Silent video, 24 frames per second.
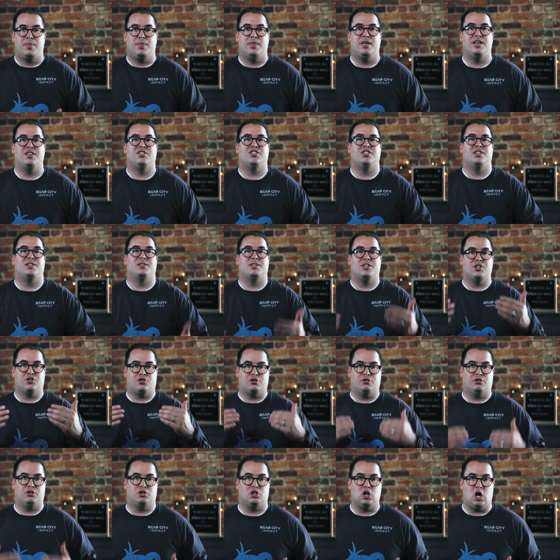it's an
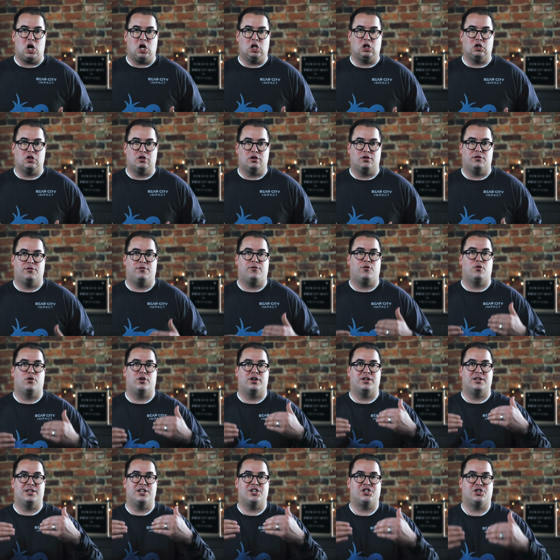additional $1 for
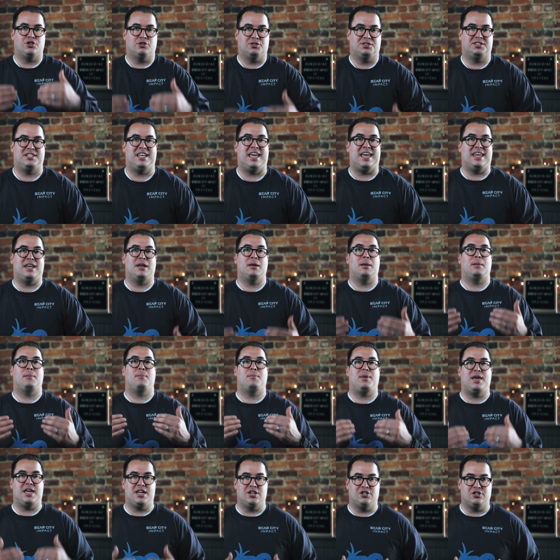an additional 10
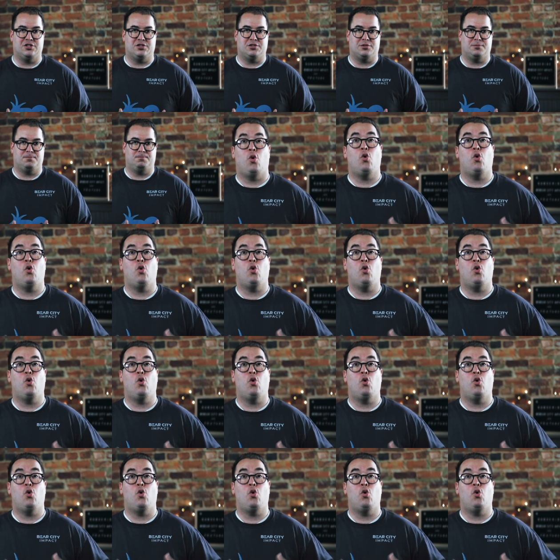pages.